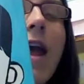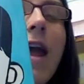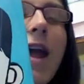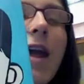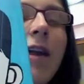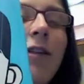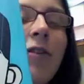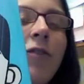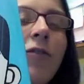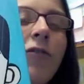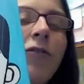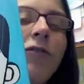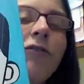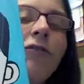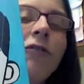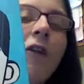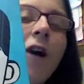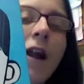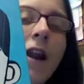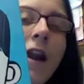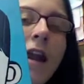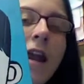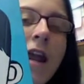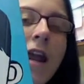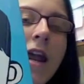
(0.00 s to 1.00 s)
It's
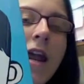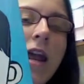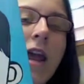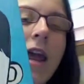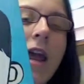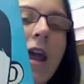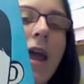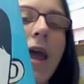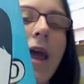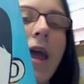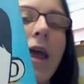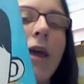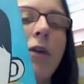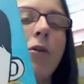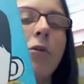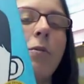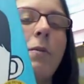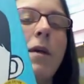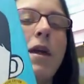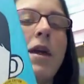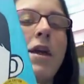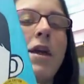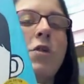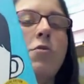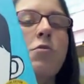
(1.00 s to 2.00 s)
funny, it'll
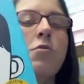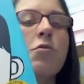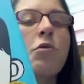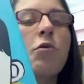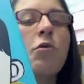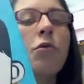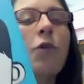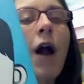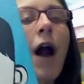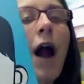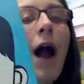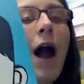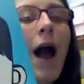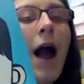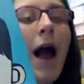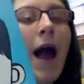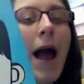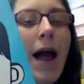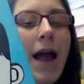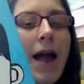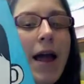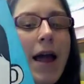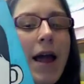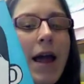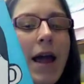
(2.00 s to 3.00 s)
make you
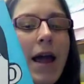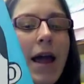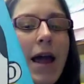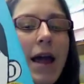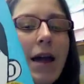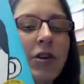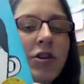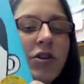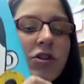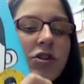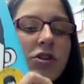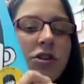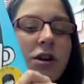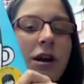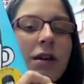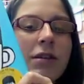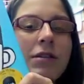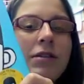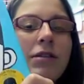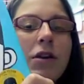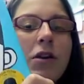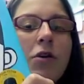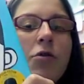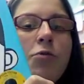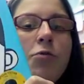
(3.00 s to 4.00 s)
cry. It's
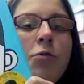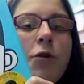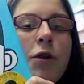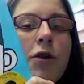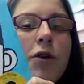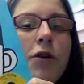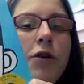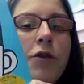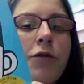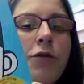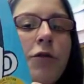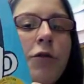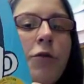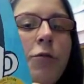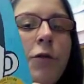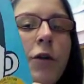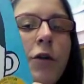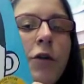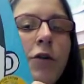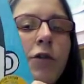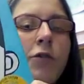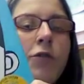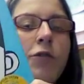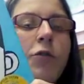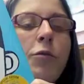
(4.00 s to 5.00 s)
just a wonderful,
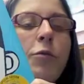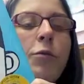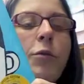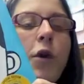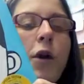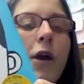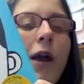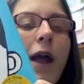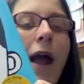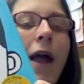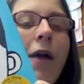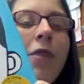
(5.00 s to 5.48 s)
wonderful book.